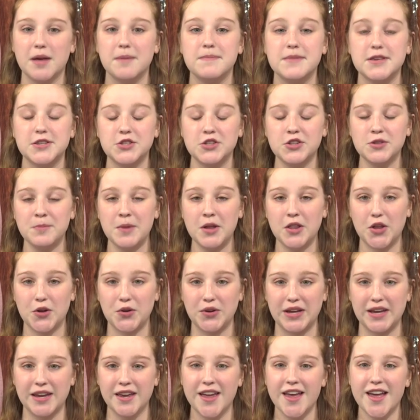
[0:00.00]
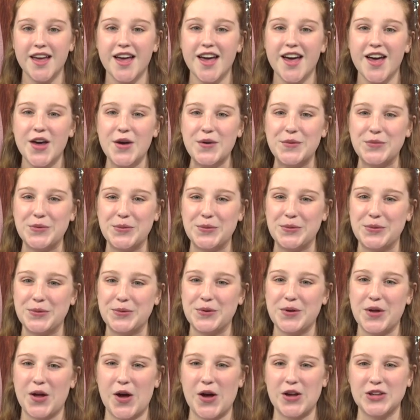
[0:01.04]
Mr. Maloney
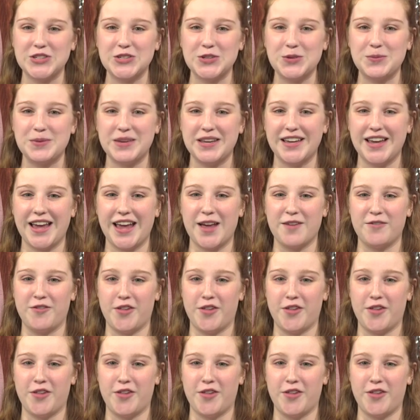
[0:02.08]
will also be